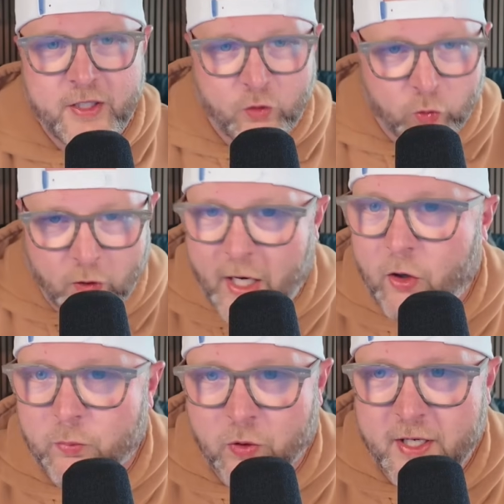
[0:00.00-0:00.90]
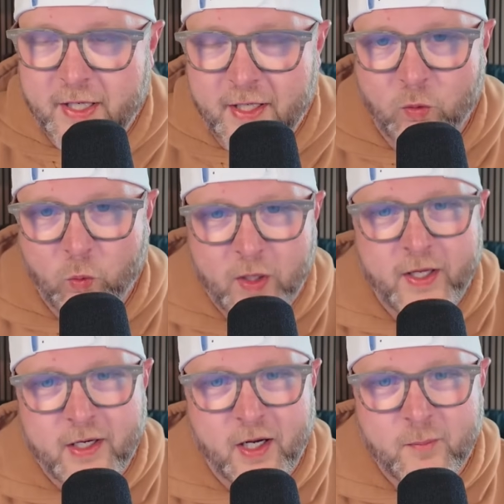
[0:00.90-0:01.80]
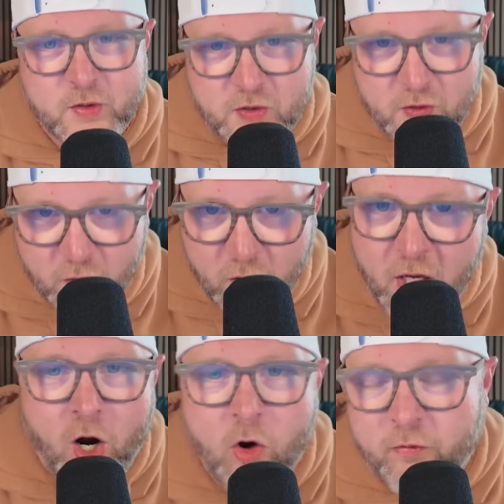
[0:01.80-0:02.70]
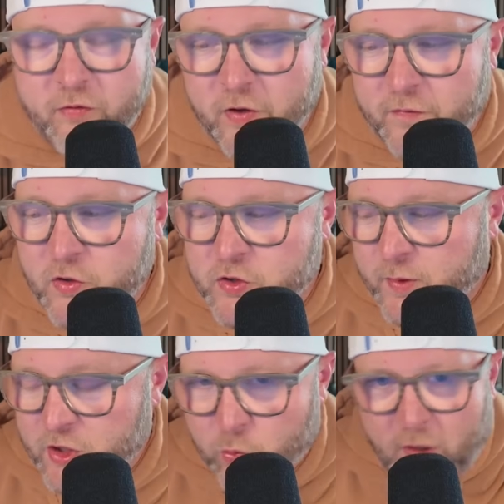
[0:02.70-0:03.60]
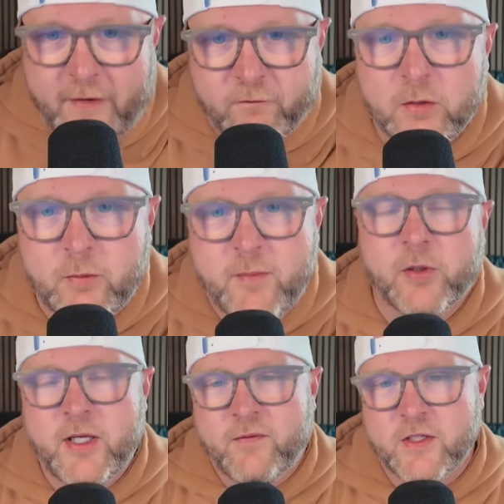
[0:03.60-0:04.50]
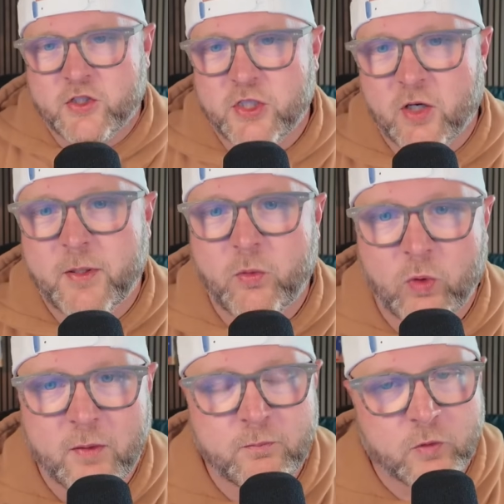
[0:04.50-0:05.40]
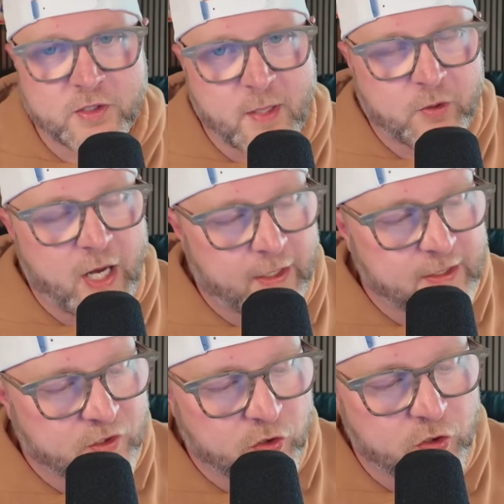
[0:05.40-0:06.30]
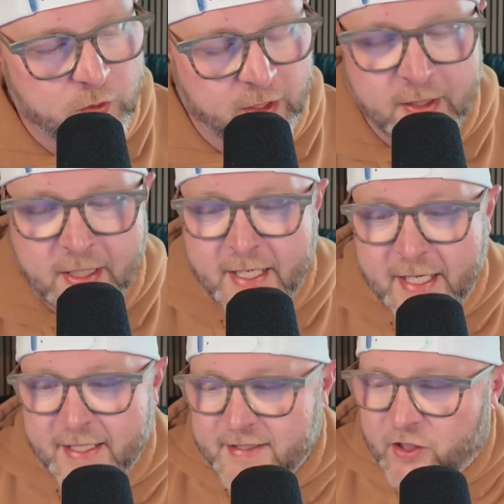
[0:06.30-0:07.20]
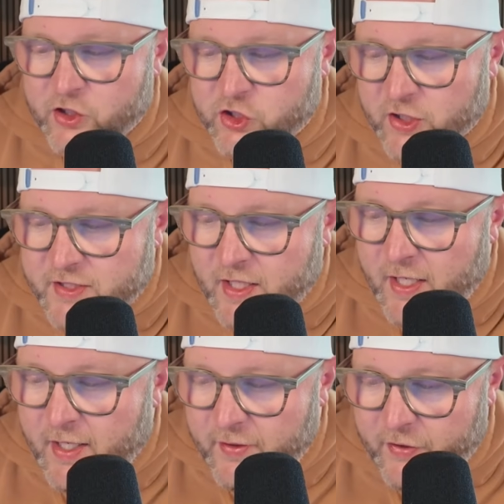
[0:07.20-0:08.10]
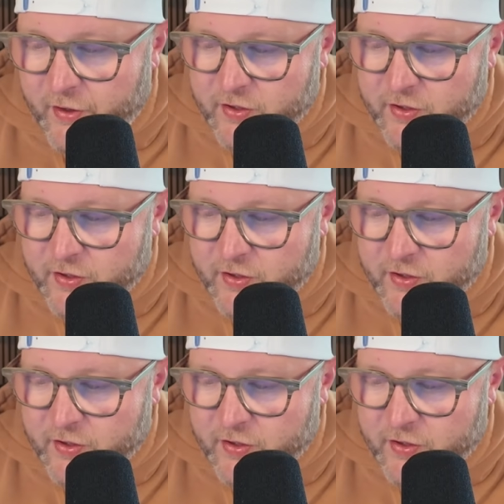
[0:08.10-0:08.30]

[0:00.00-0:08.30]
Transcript: groundbreaking when it comes to hope for the future, because what I firmly believe these G L P one receptor agonists are doing is they're just they're